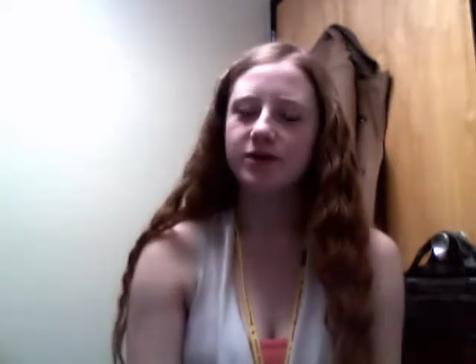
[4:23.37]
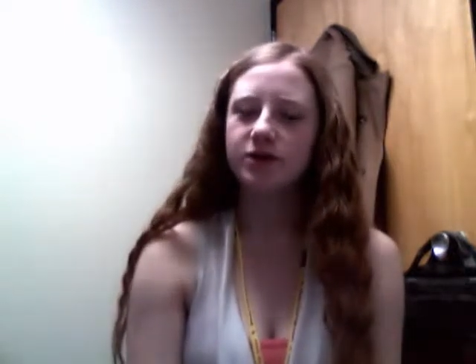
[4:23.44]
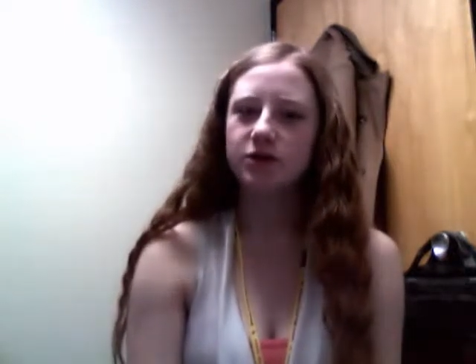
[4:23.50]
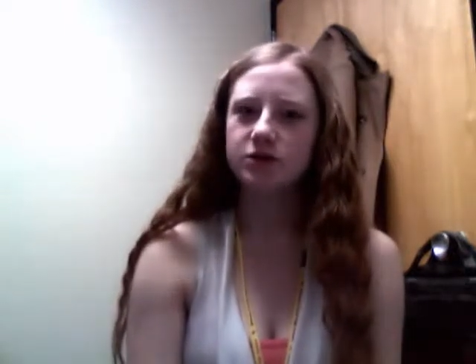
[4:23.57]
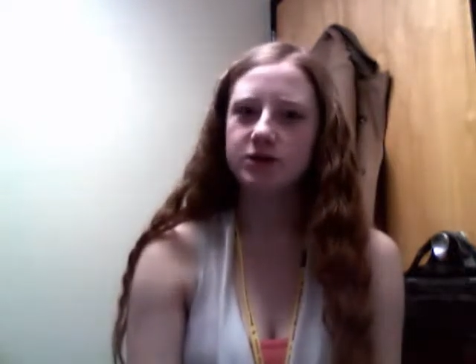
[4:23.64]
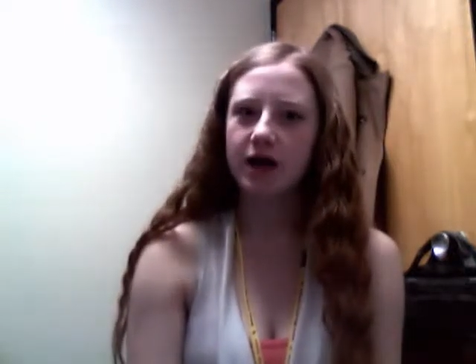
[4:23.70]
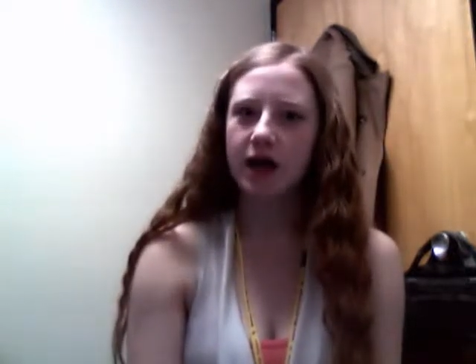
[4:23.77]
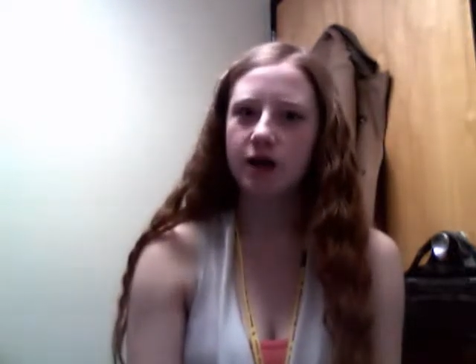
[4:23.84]
to
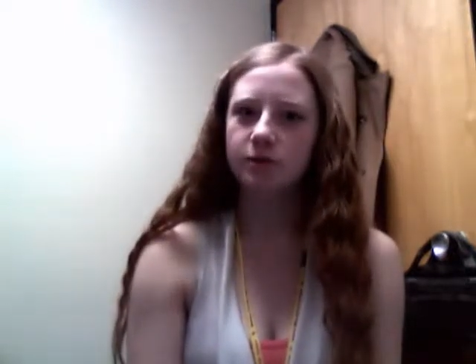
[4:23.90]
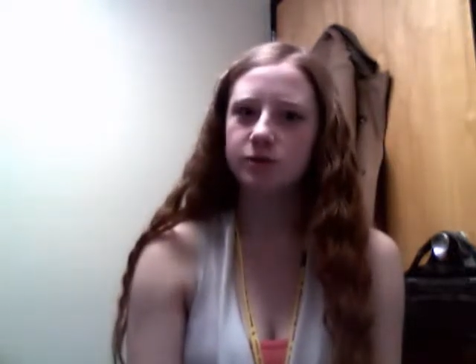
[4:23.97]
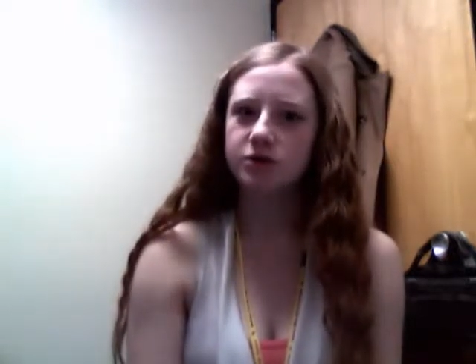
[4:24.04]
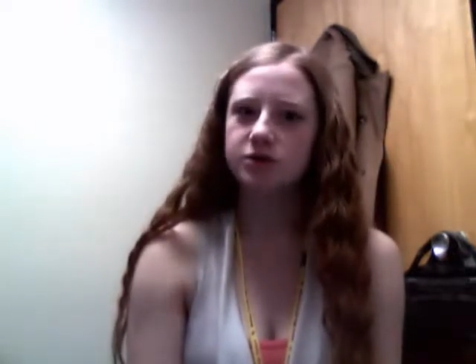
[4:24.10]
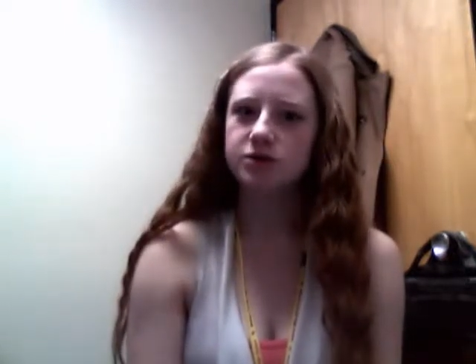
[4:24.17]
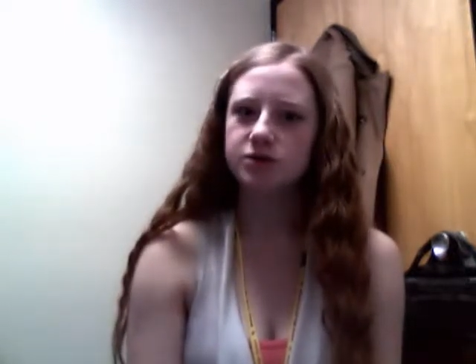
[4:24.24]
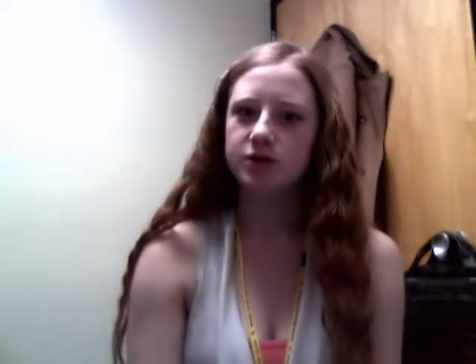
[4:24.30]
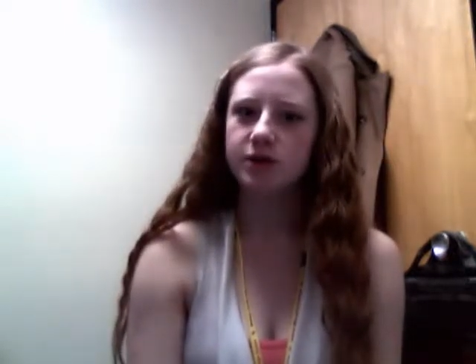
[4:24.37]
use
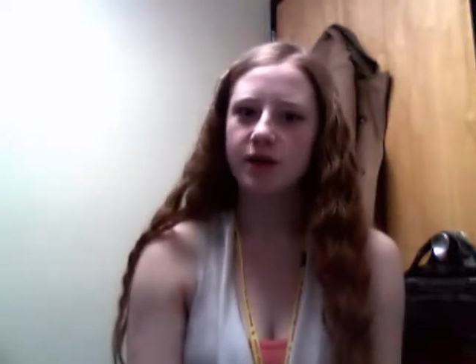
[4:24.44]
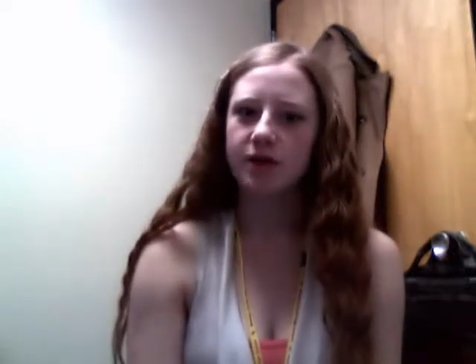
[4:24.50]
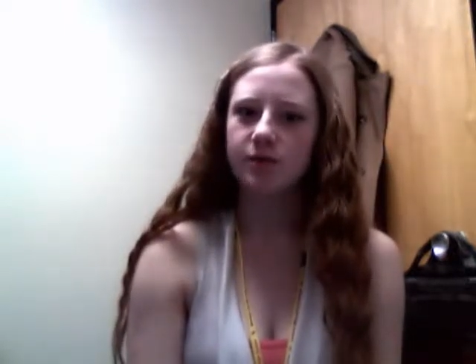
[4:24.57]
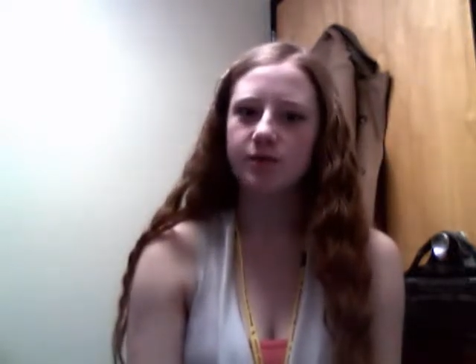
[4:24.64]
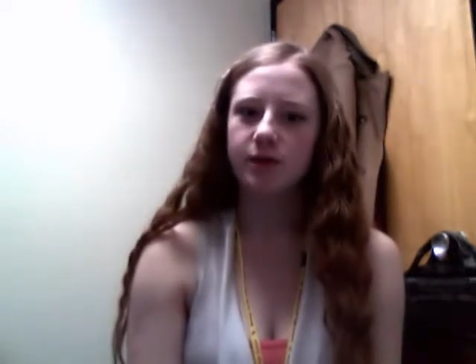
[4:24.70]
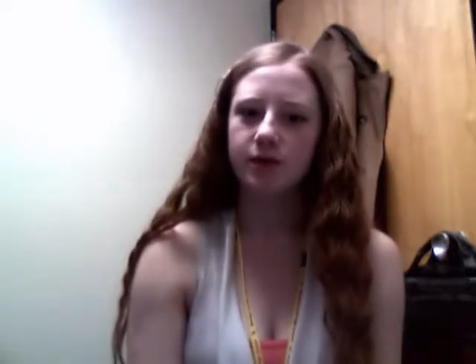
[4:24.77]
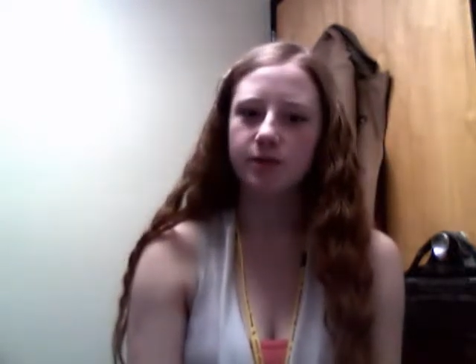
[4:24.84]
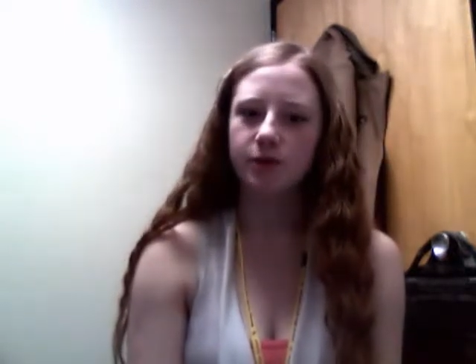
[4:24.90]
animals so that the
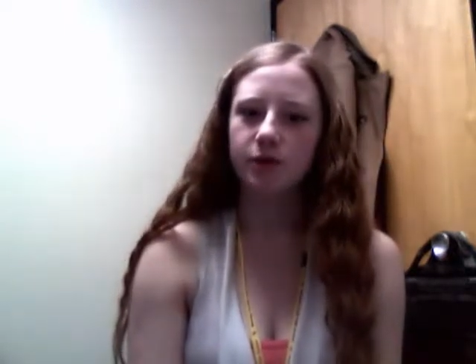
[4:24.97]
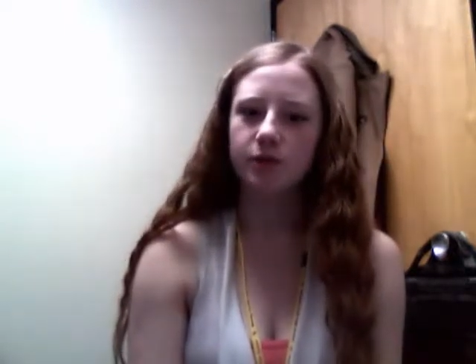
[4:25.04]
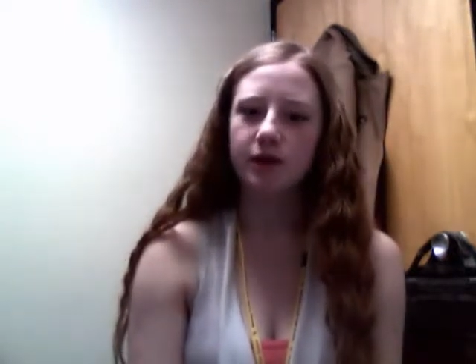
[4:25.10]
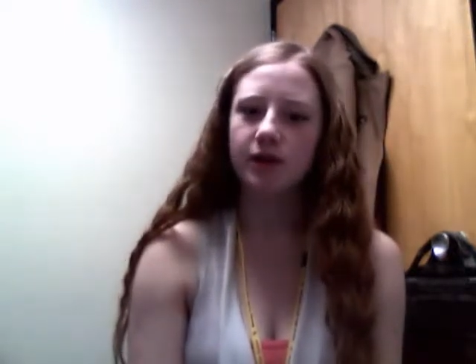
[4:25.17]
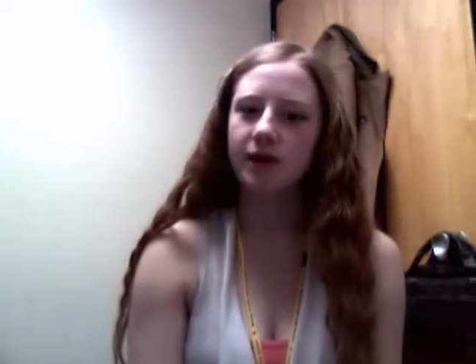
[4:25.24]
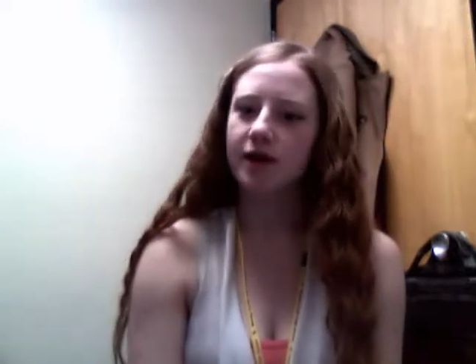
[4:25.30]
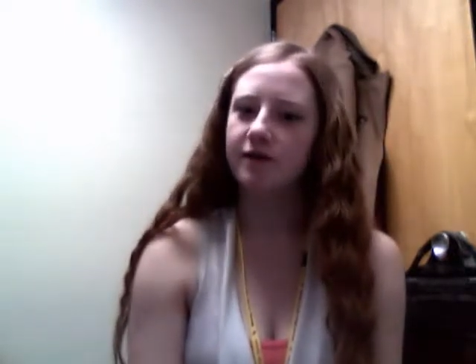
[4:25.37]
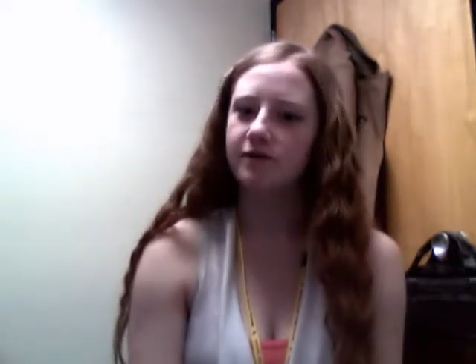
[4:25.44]
people we
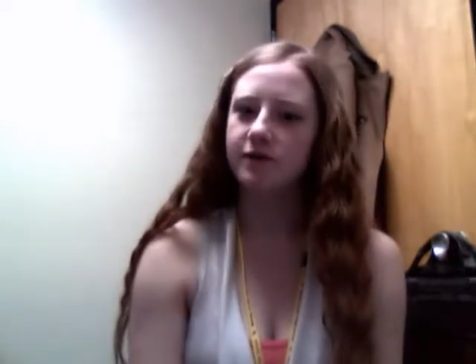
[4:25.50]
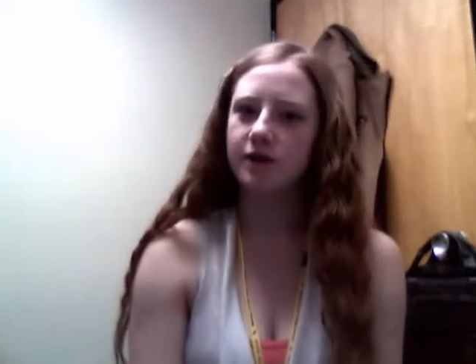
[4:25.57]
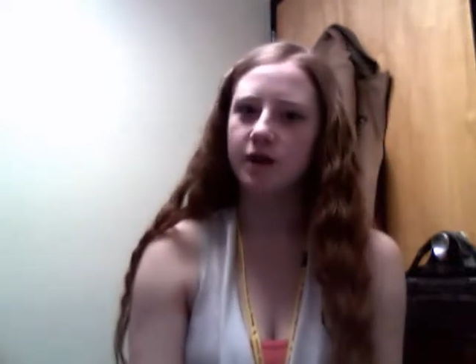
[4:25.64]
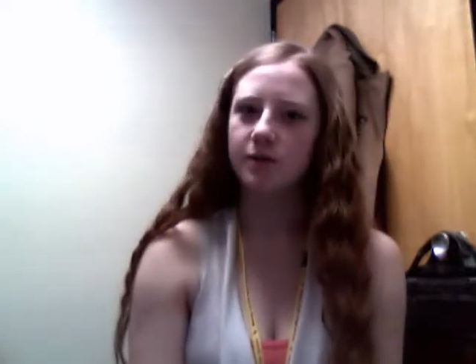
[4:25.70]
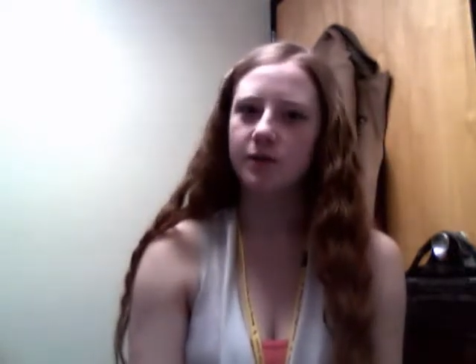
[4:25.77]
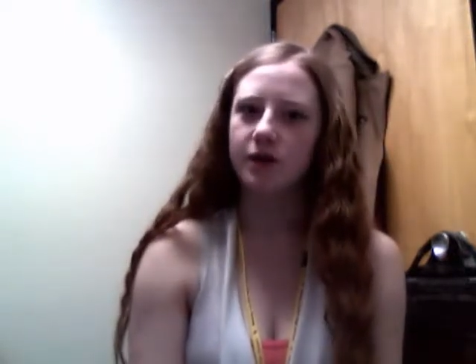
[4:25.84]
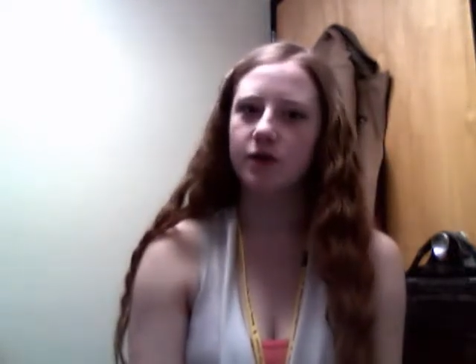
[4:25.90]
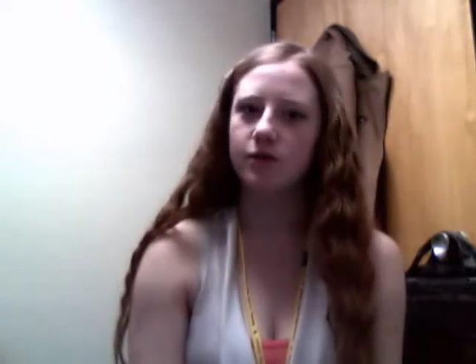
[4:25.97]
love can
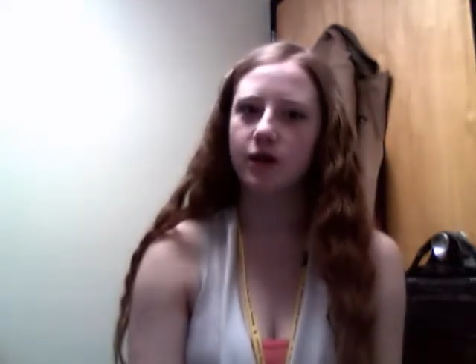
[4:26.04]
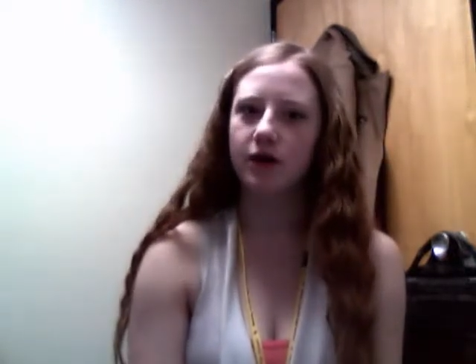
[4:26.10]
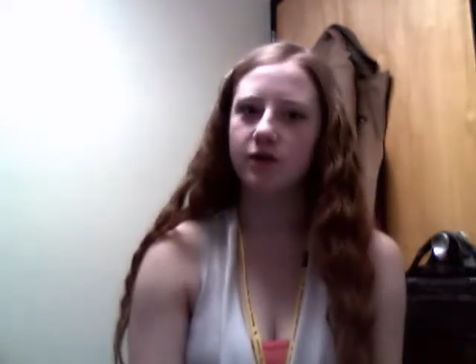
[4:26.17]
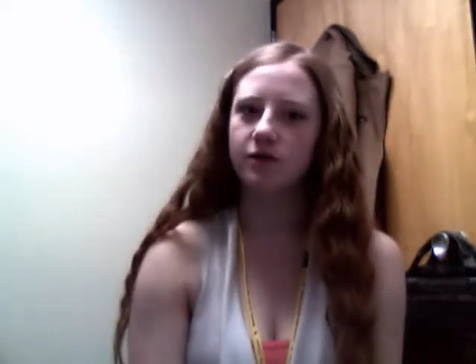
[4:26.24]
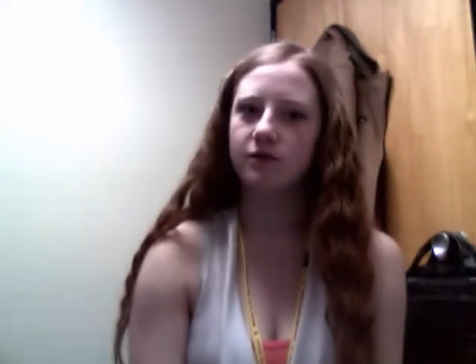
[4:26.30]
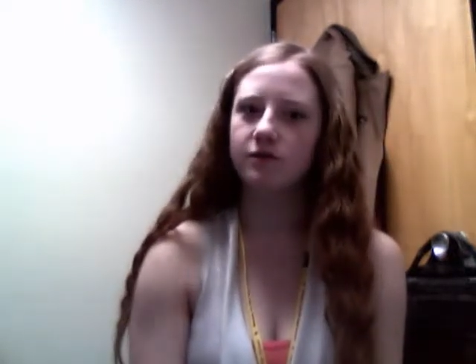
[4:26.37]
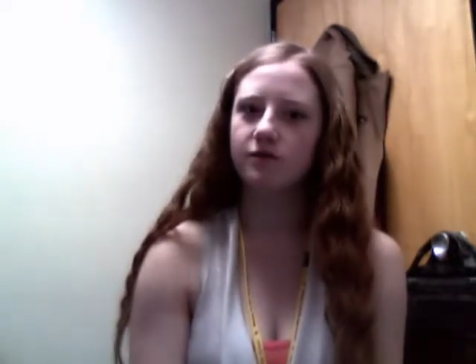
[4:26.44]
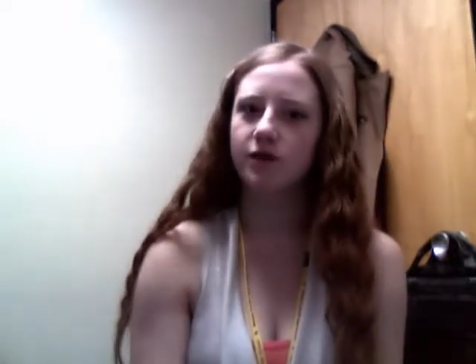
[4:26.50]
be
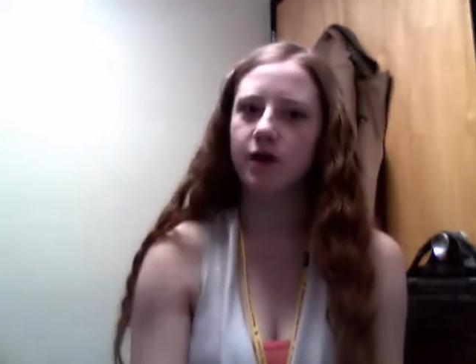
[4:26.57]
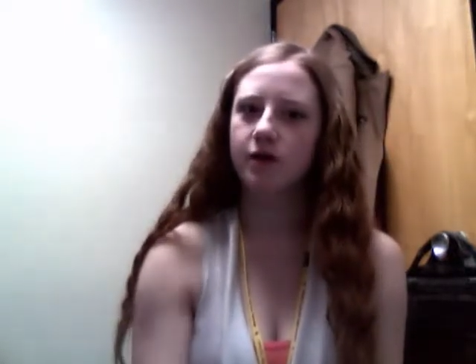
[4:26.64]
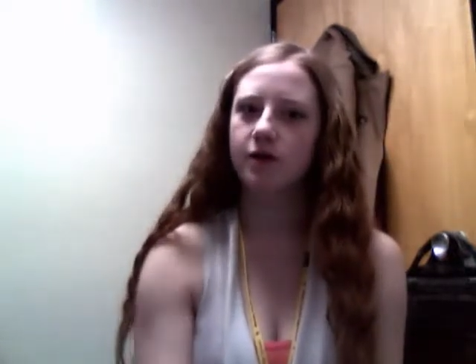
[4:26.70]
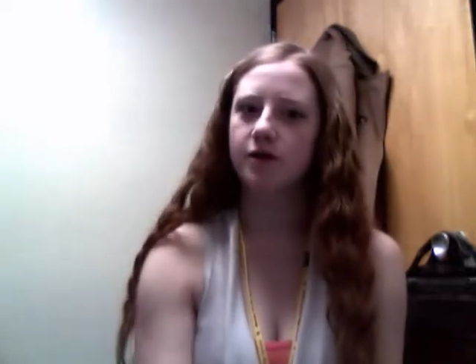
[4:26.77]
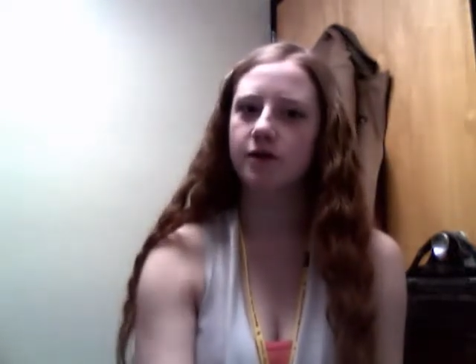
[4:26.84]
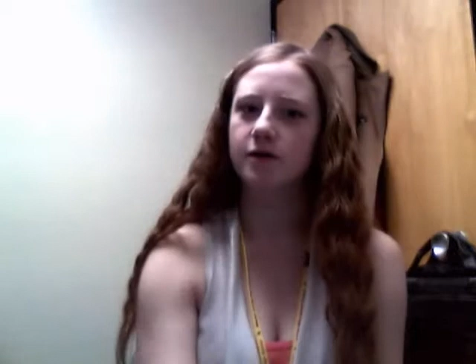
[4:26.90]
around longer.